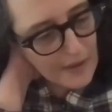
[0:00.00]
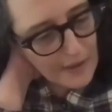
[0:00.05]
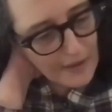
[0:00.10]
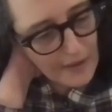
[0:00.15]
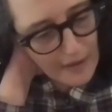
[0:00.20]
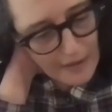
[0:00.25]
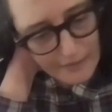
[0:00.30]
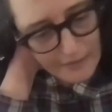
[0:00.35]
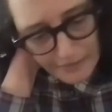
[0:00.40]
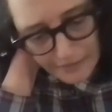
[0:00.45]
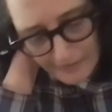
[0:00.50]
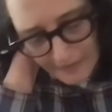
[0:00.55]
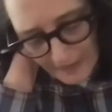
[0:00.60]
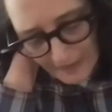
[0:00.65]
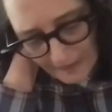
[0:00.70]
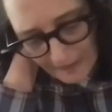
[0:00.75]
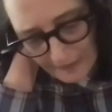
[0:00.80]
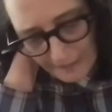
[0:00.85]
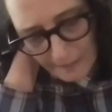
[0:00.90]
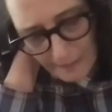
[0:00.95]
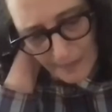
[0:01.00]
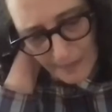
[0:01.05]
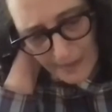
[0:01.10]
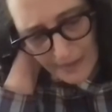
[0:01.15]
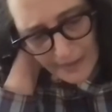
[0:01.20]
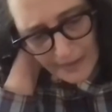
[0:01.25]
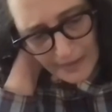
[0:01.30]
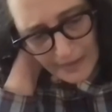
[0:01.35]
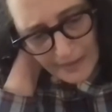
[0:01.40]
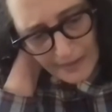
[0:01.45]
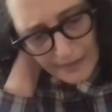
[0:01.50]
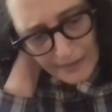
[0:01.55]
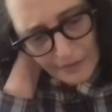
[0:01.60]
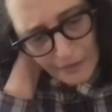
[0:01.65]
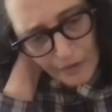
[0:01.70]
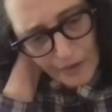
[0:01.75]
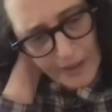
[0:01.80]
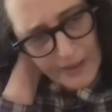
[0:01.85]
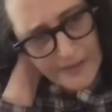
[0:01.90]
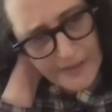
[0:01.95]
undertaken by an
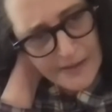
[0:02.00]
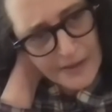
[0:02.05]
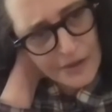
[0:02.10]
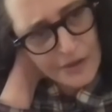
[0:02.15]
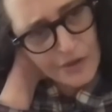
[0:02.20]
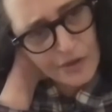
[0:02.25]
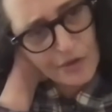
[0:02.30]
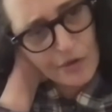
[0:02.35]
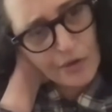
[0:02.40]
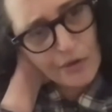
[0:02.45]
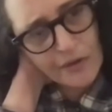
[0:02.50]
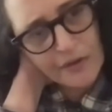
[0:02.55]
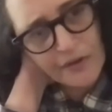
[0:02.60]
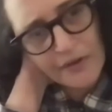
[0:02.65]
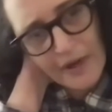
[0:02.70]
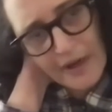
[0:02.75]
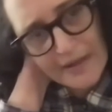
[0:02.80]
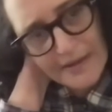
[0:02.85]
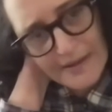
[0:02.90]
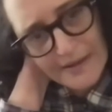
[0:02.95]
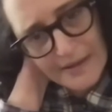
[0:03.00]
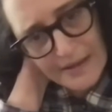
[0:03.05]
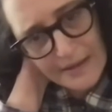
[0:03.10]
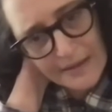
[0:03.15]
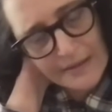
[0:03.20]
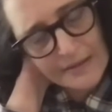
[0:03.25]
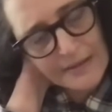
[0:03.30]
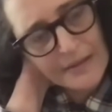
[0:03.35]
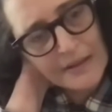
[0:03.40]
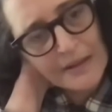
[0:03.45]
organization called Transit